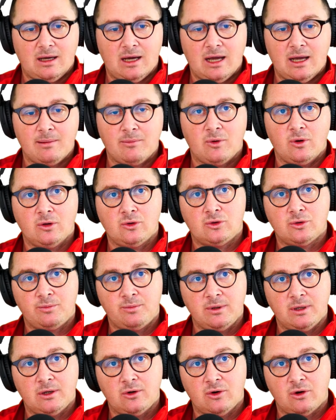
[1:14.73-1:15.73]
I'm going to
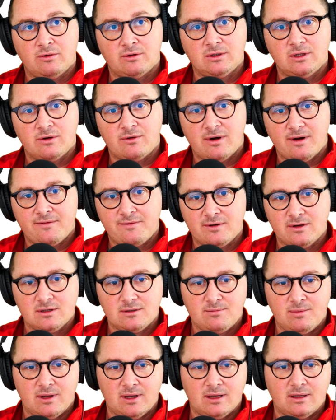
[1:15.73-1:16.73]
pick over the
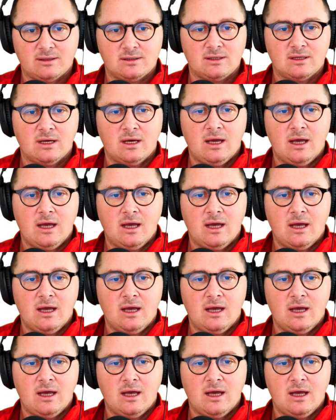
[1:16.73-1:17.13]
reference planes.